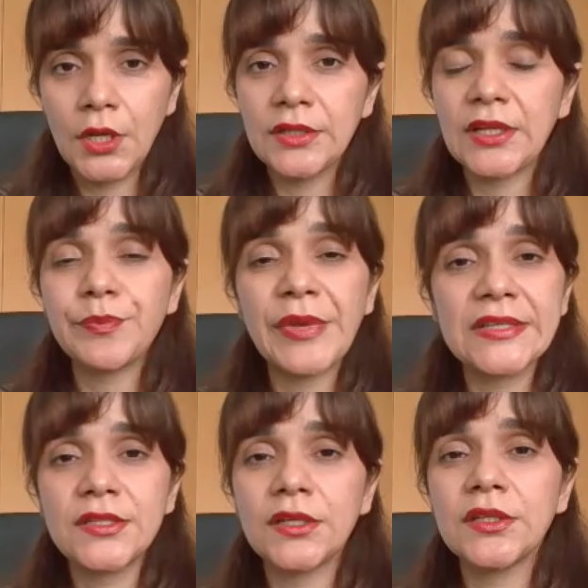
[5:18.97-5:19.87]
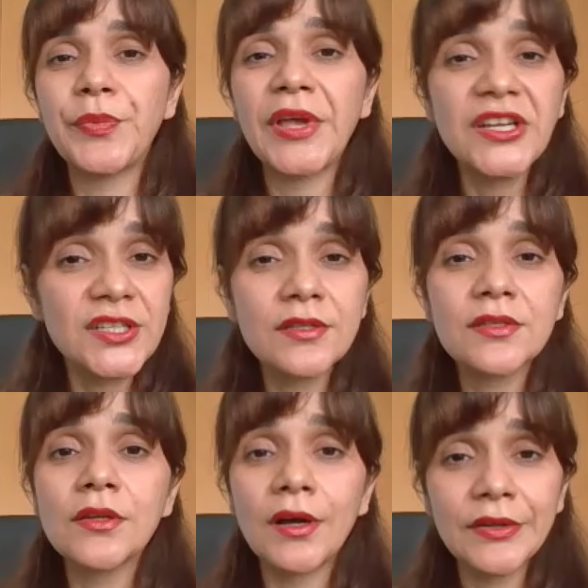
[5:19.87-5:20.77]
that based on the patient's
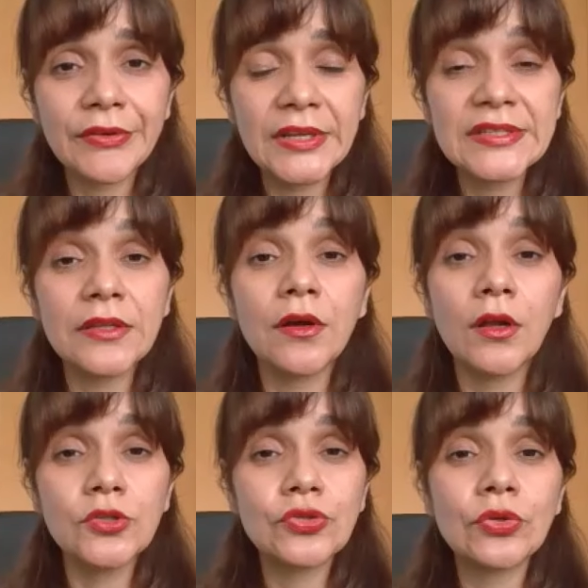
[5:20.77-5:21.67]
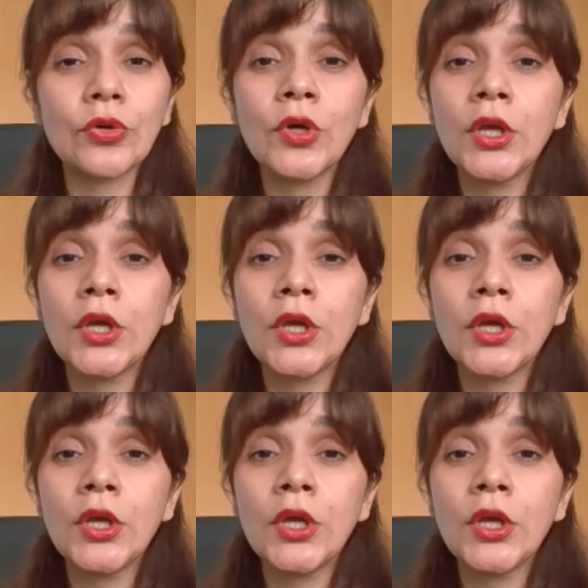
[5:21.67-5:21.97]
tolerance and also